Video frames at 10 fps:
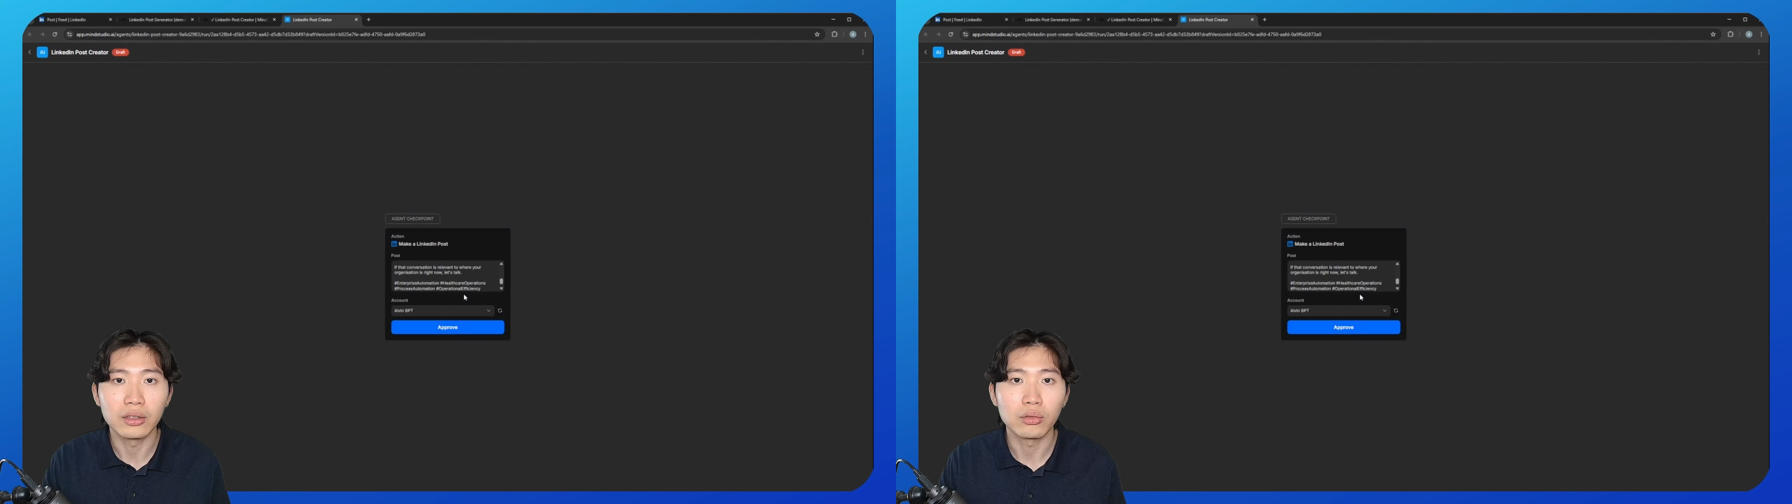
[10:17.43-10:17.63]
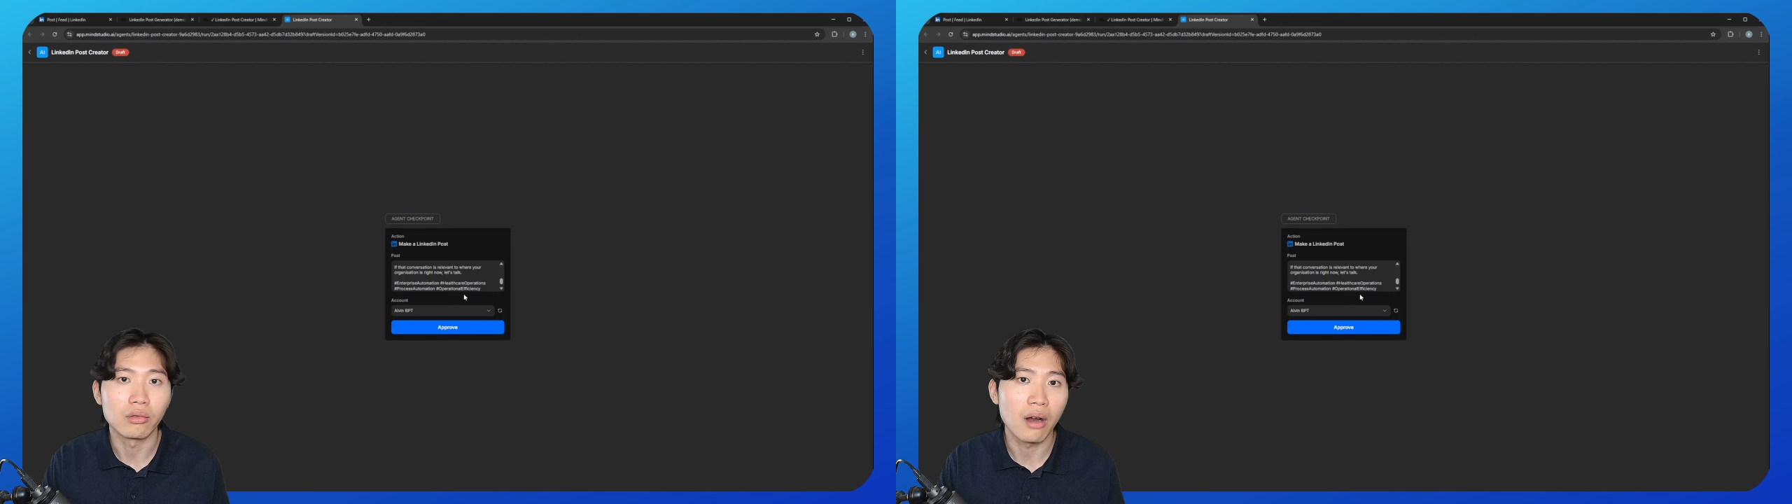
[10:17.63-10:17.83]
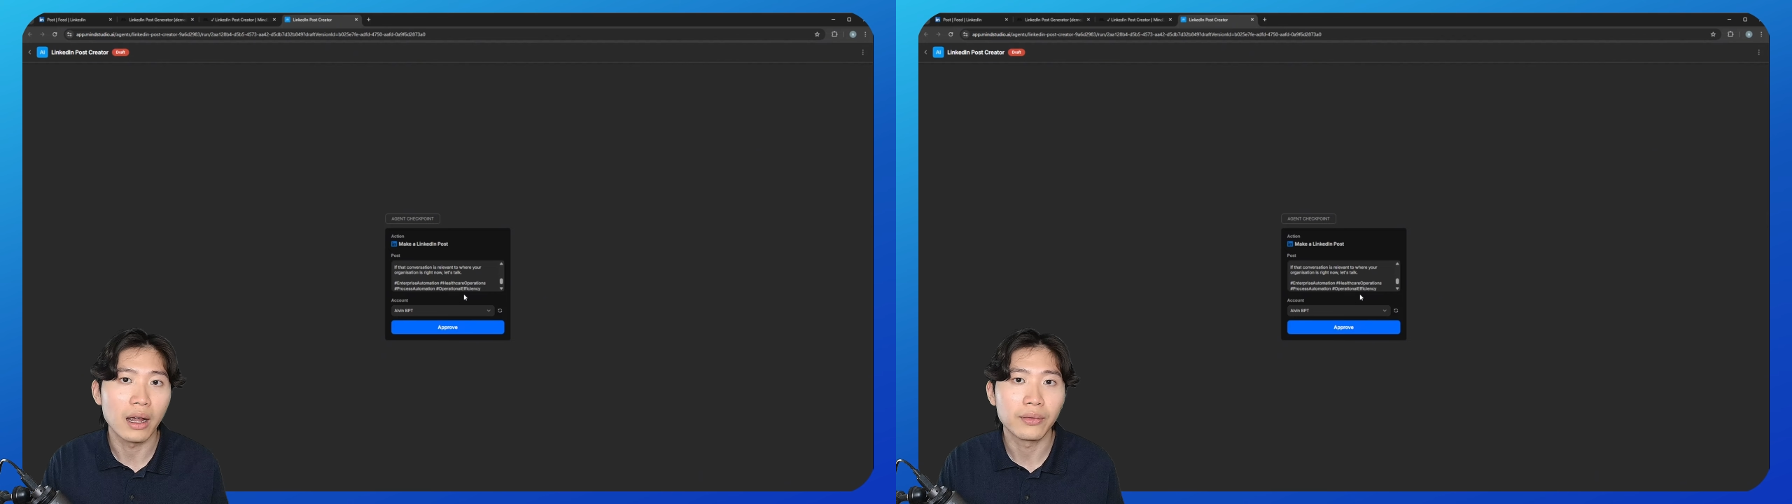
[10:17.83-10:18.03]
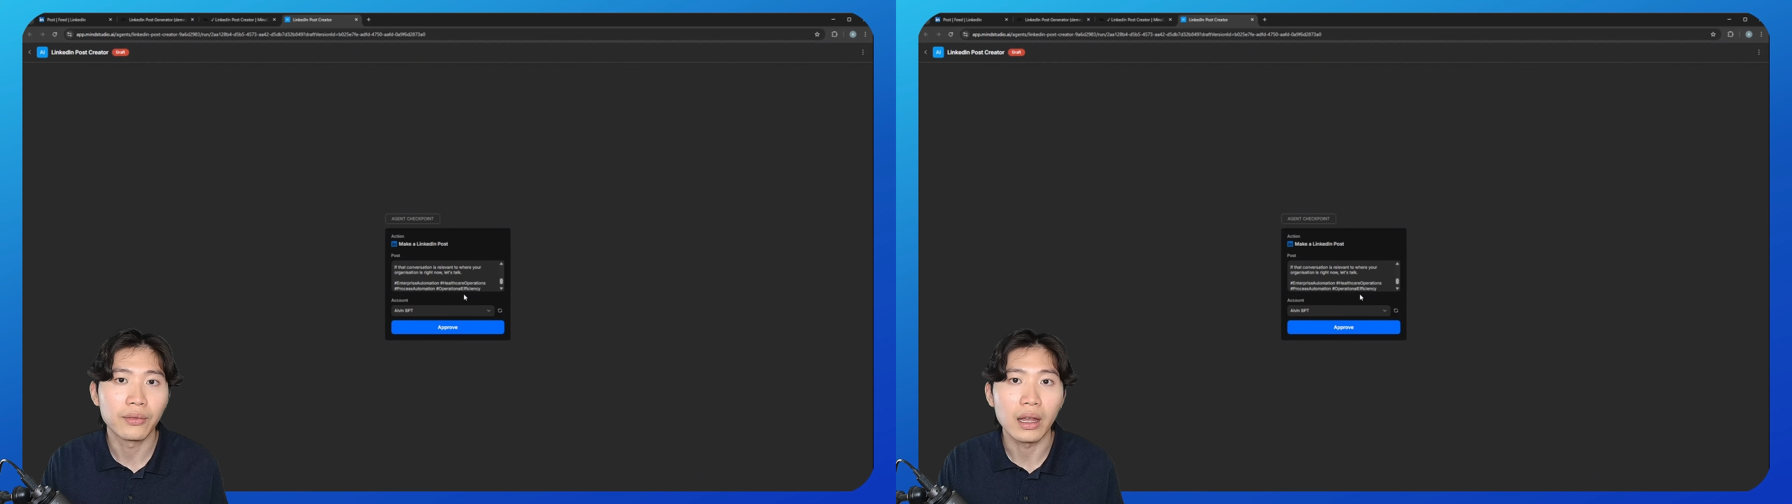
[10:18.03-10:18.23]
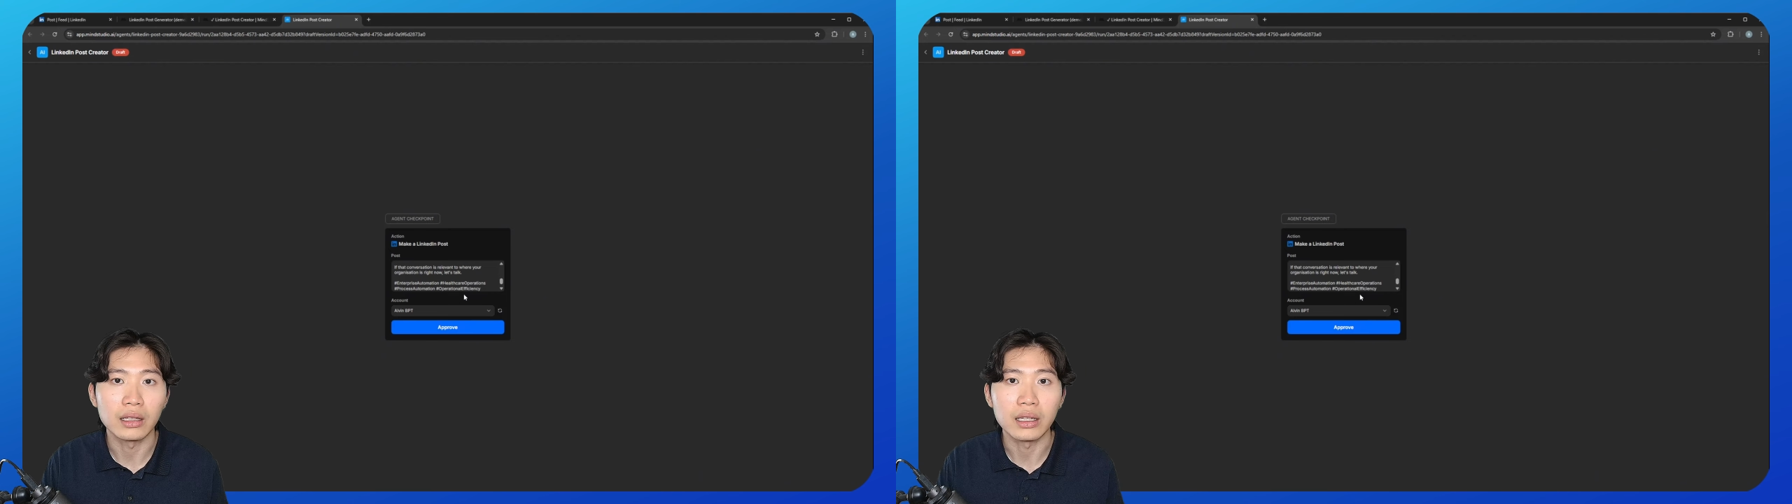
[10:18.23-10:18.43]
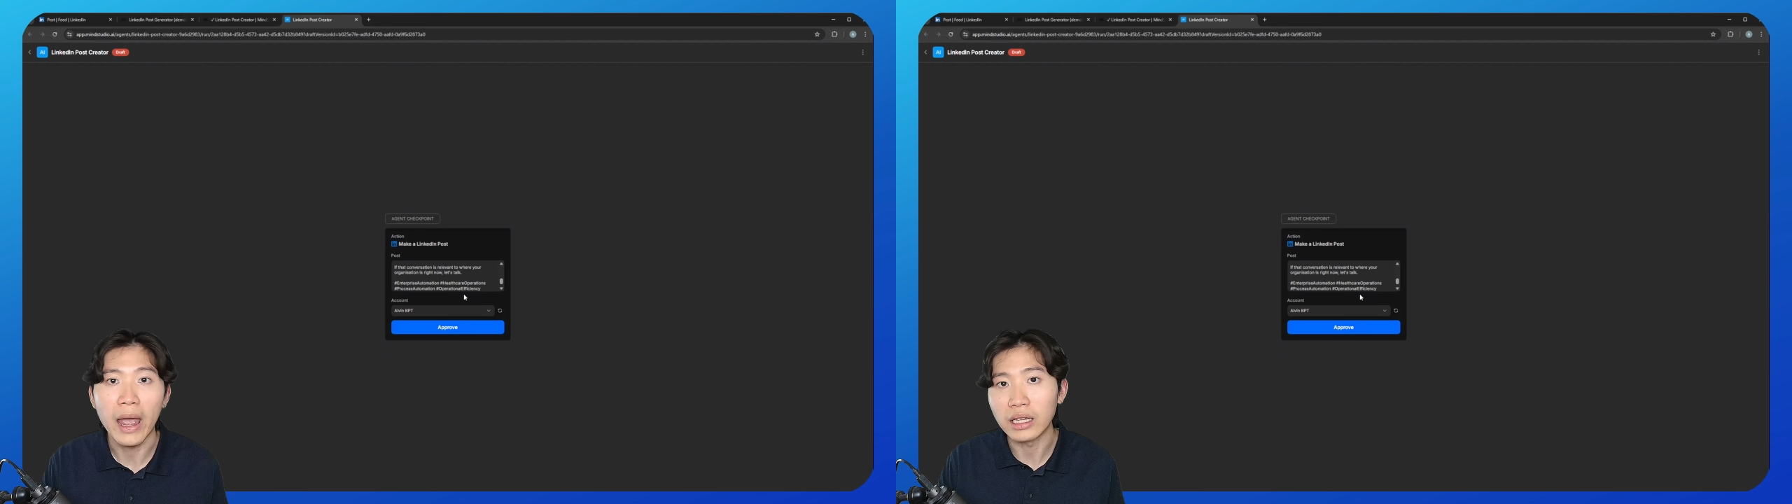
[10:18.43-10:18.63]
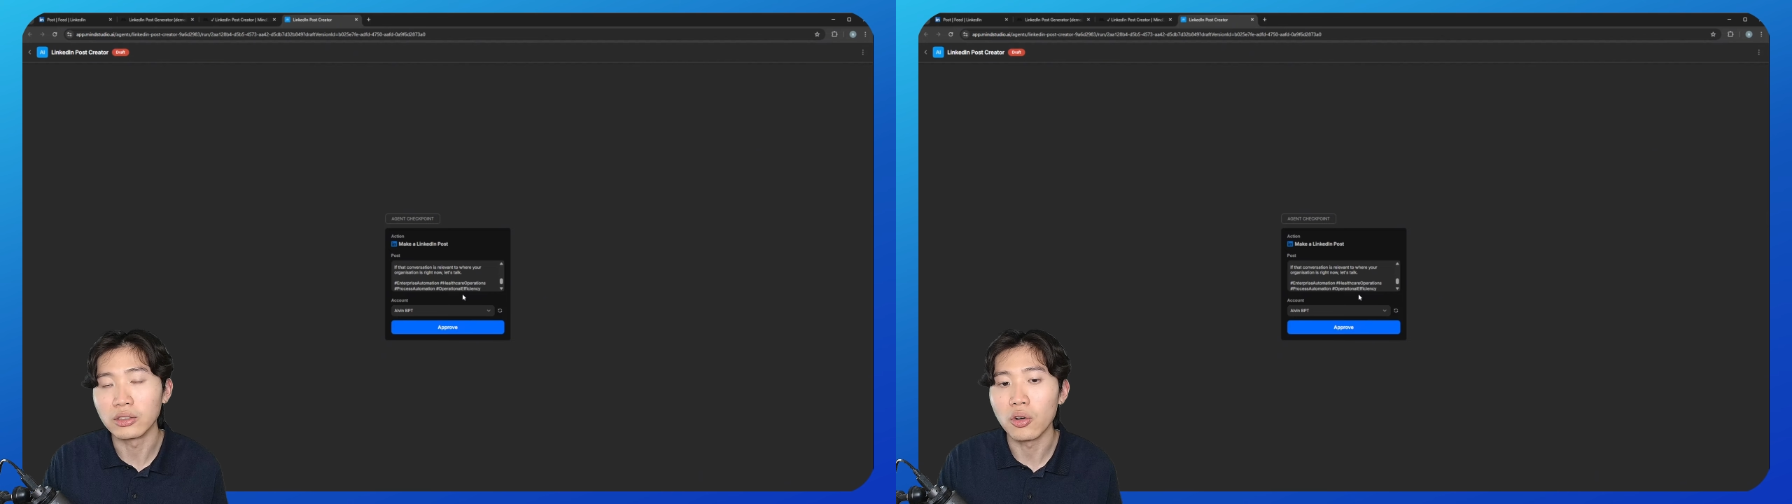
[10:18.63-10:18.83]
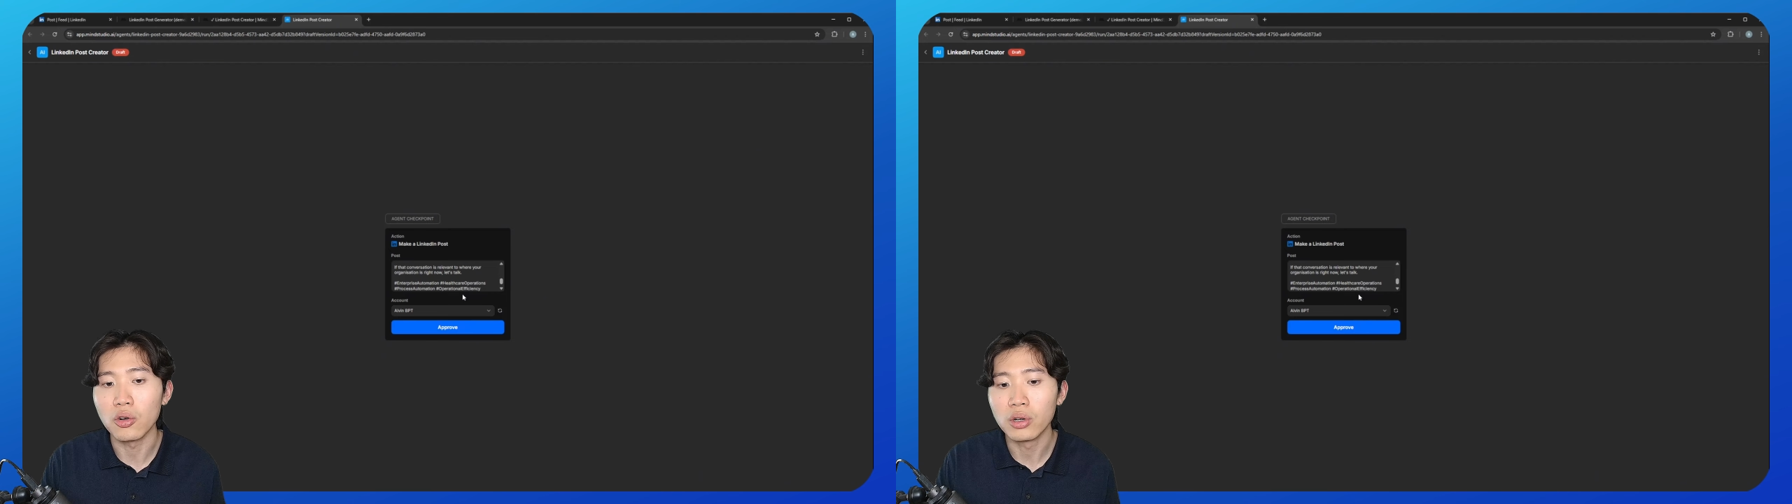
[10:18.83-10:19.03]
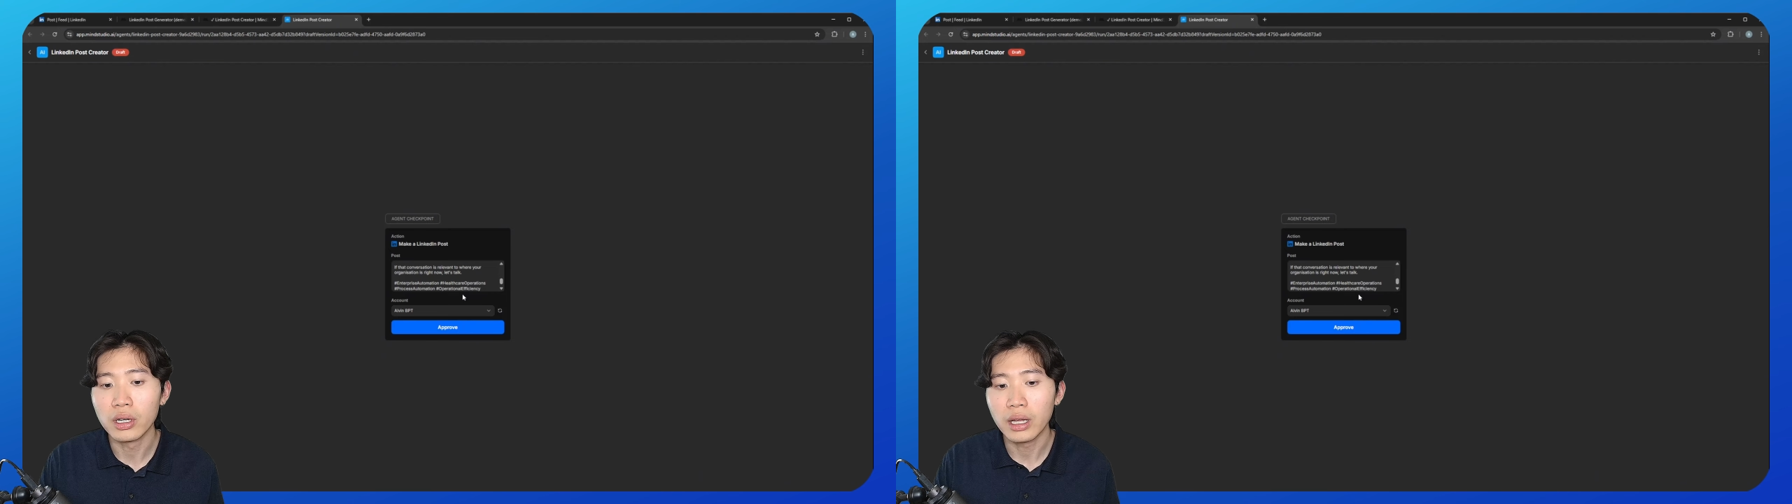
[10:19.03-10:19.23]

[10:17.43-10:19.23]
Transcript: to arrive at the end goal